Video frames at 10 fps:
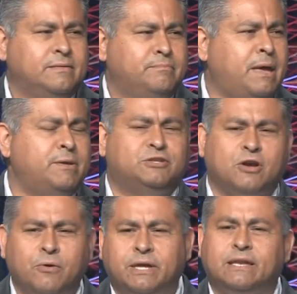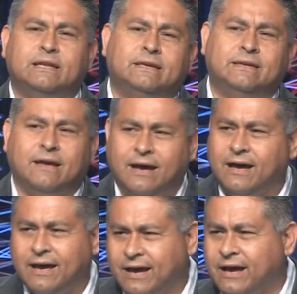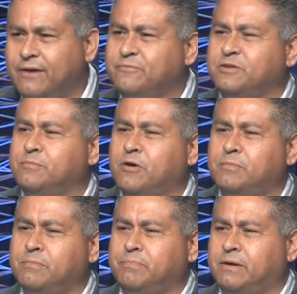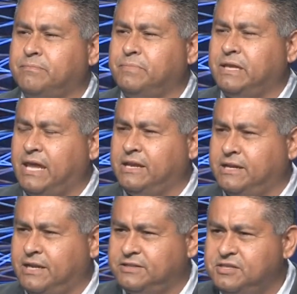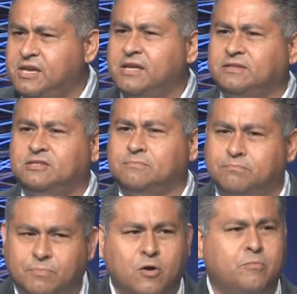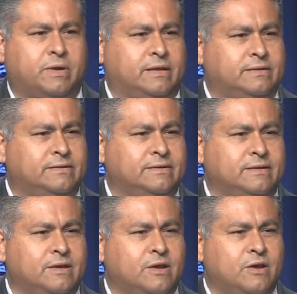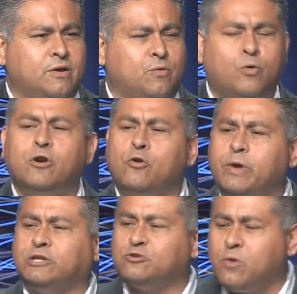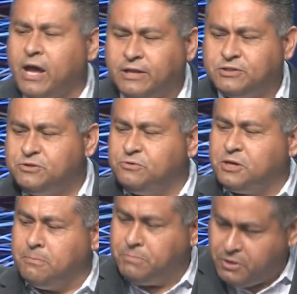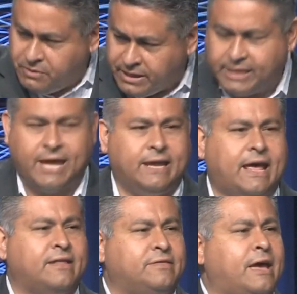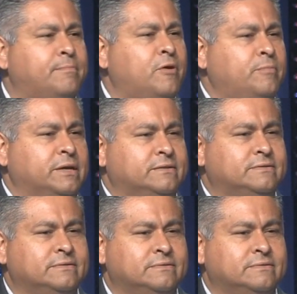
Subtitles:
Maybe jokingly, ha ha ha for the moment, but in an intense moment, what are we trying to communicate at that moment?